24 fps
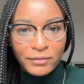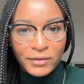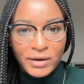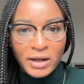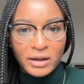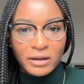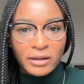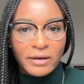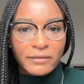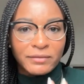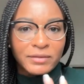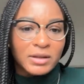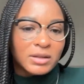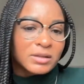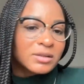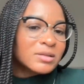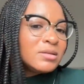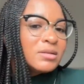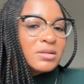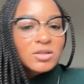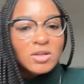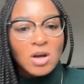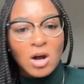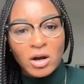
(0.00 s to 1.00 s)
And I'd love to
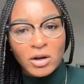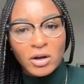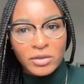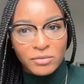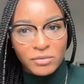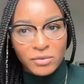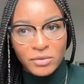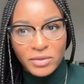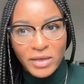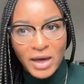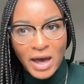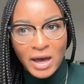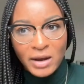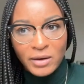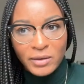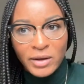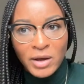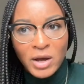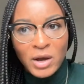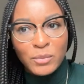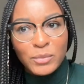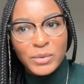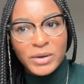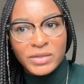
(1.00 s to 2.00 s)
talk through that
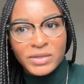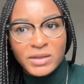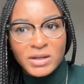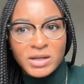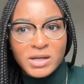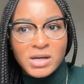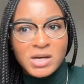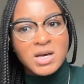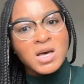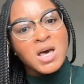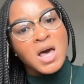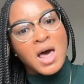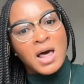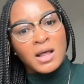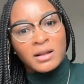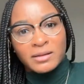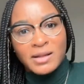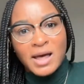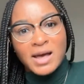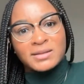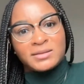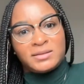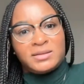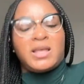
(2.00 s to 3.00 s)
with the
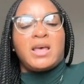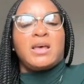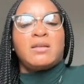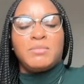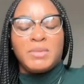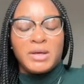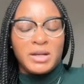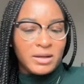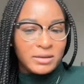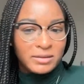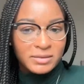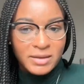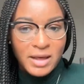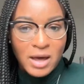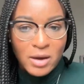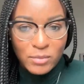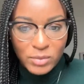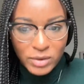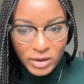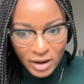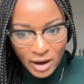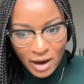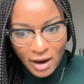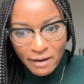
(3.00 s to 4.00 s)
last 10 minutes that
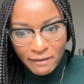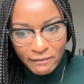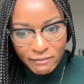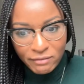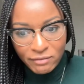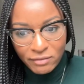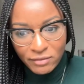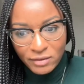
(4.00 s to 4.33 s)
we have.